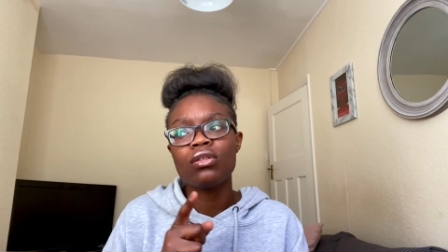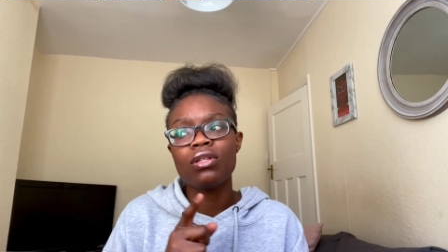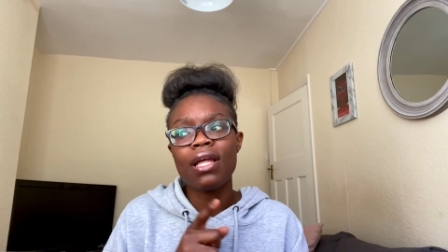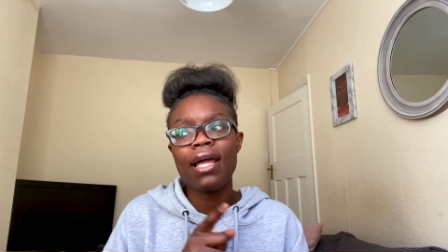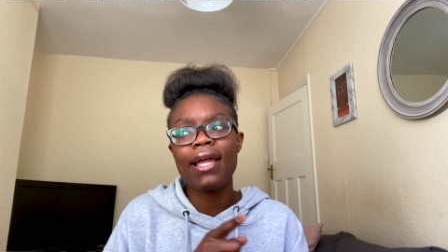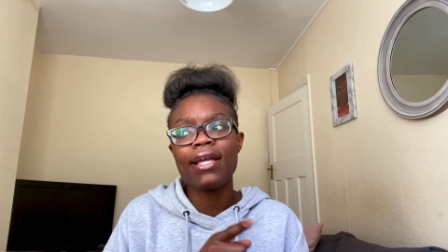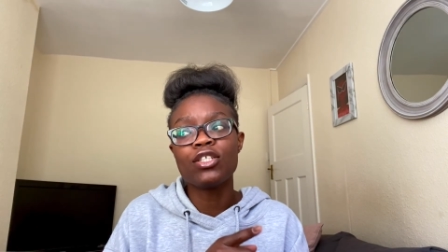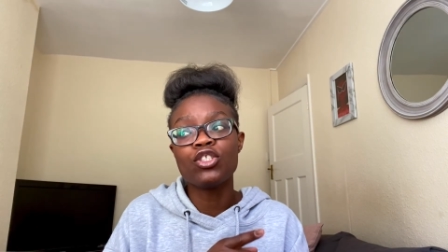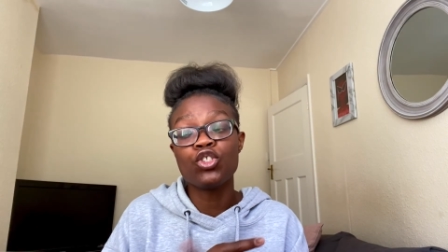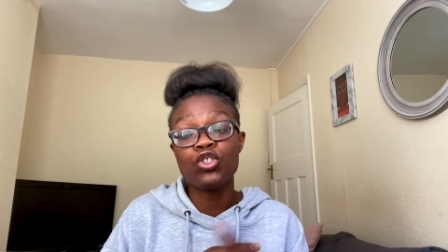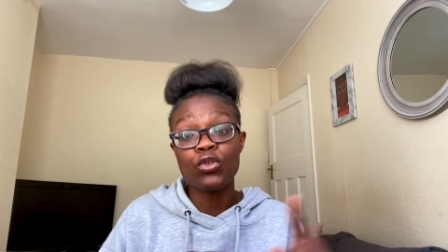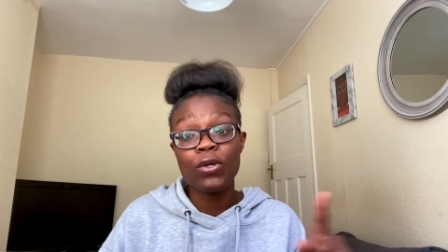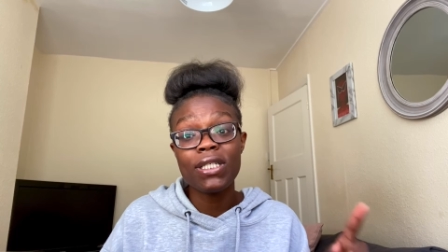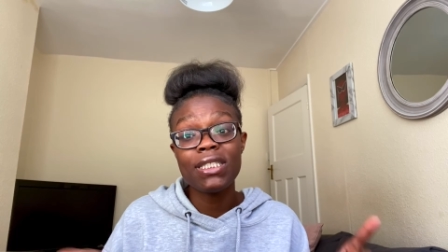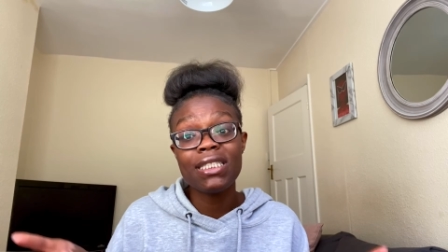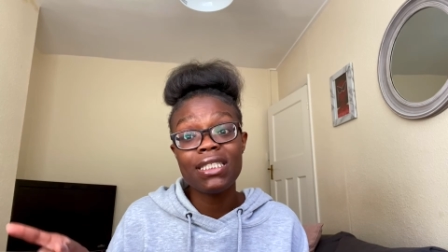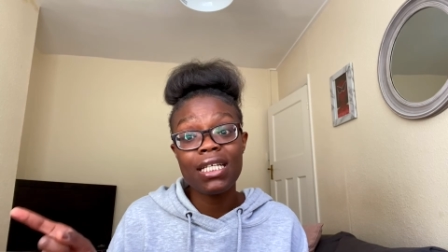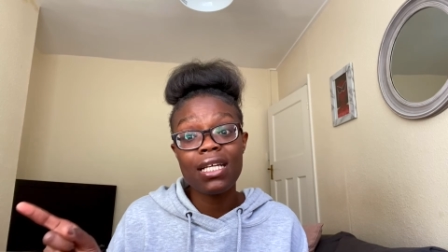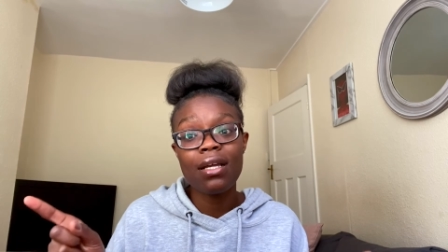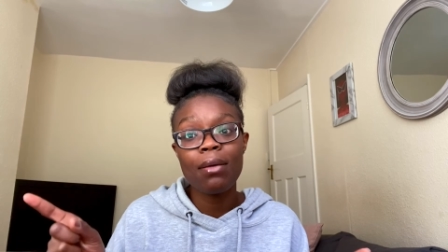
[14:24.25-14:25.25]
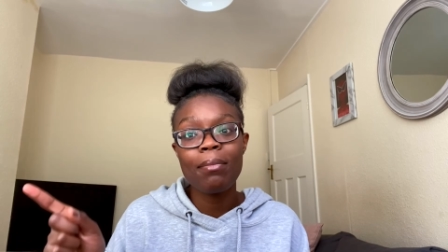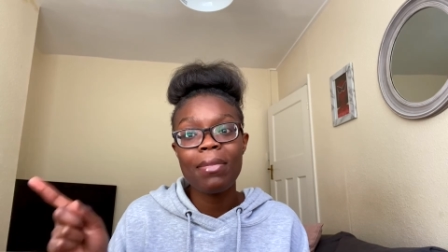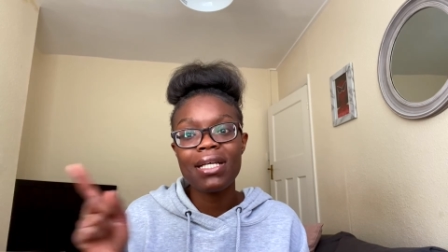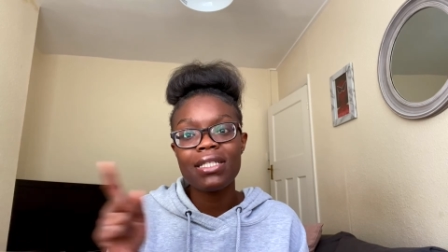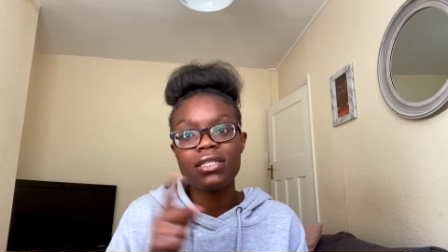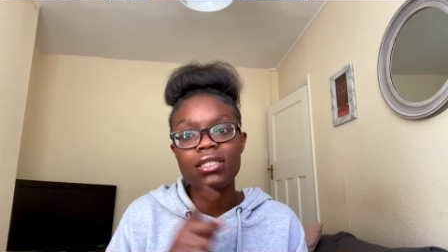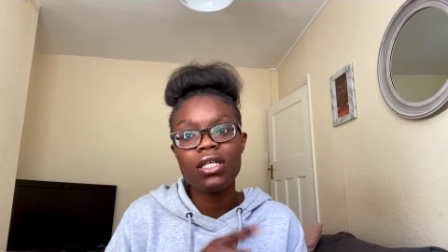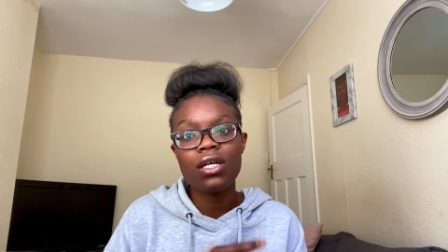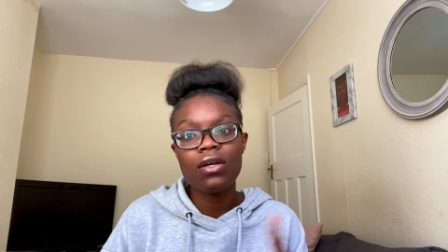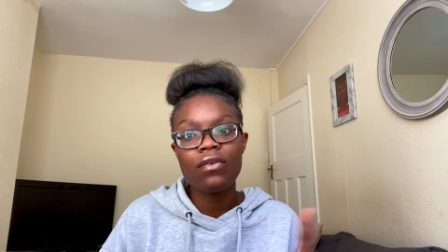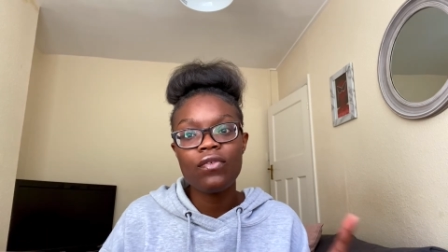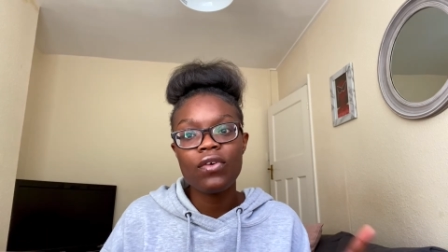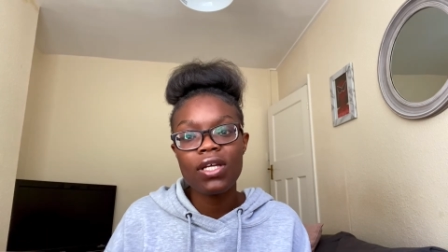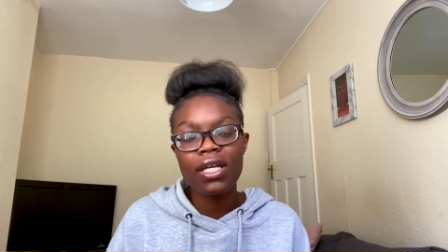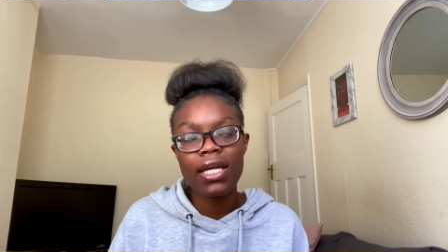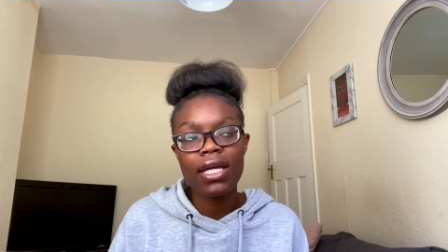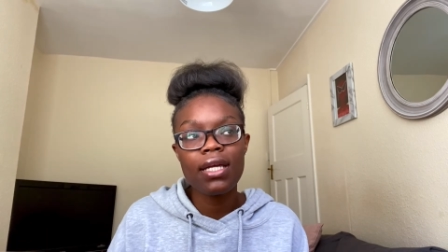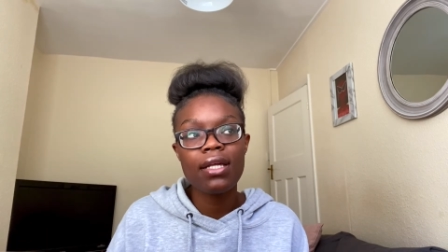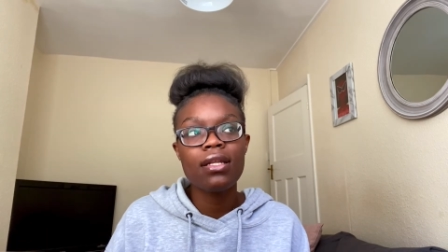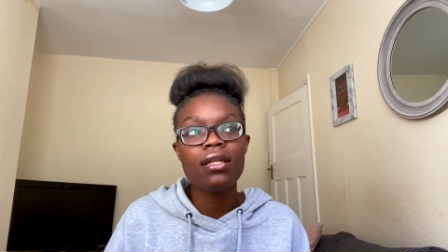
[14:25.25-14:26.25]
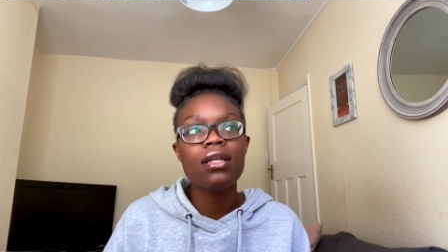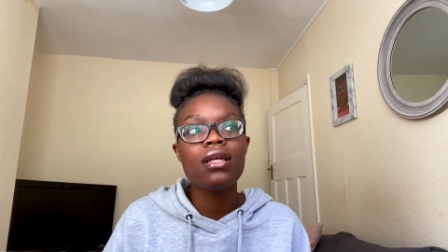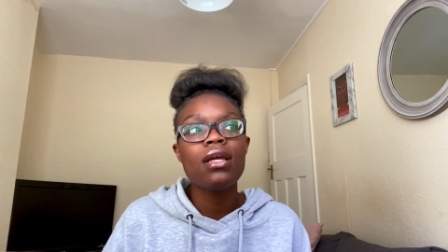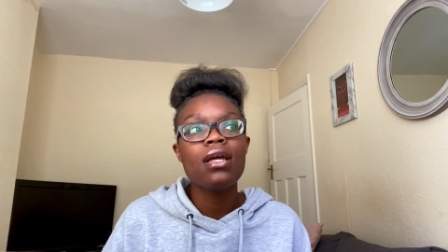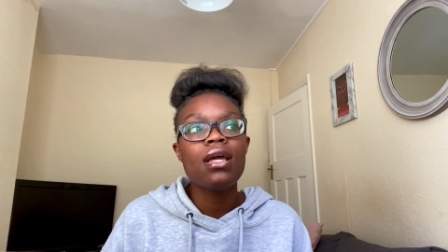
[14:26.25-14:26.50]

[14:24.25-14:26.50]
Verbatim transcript: like dressing myself again,